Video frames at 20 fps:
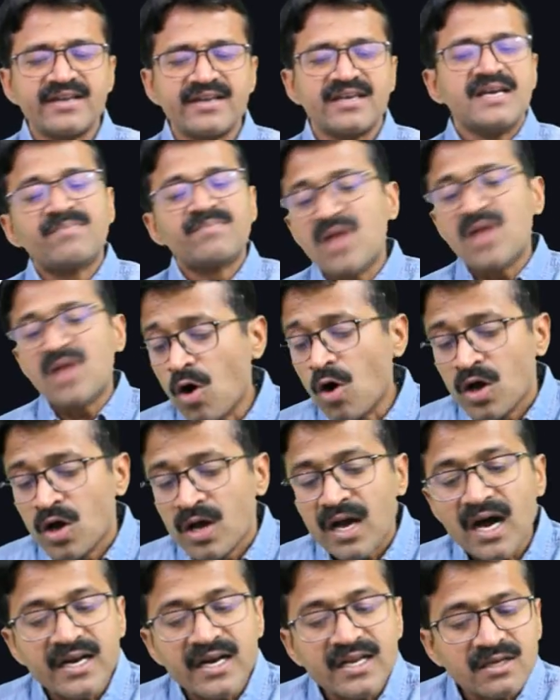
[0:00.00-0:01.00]
Now
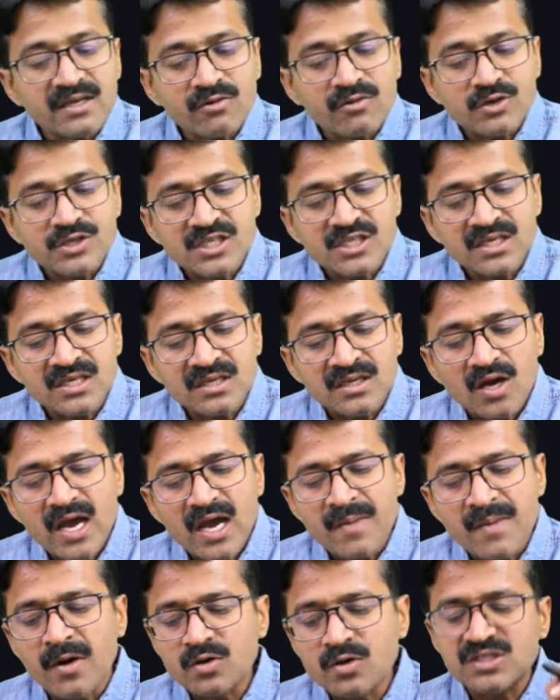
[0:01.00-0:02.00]
another question
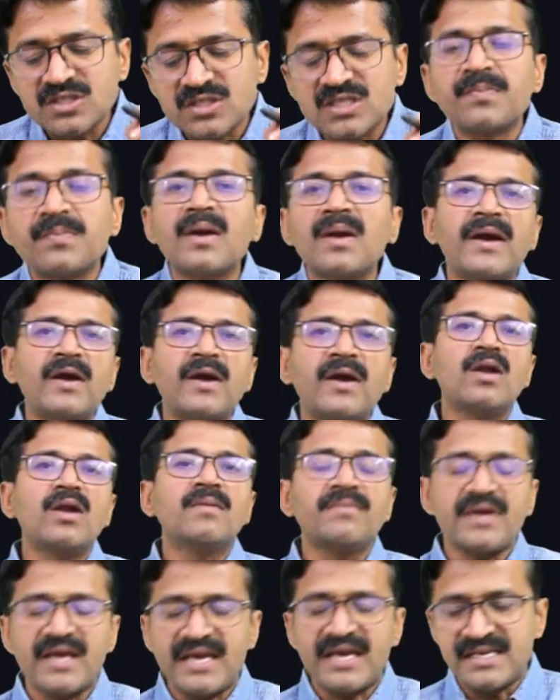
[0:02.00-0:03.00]
about simple
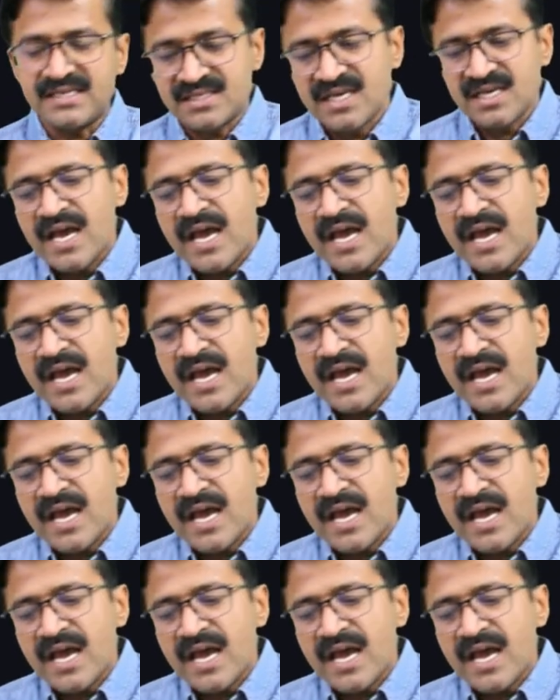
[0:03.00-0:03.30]
pendulum is,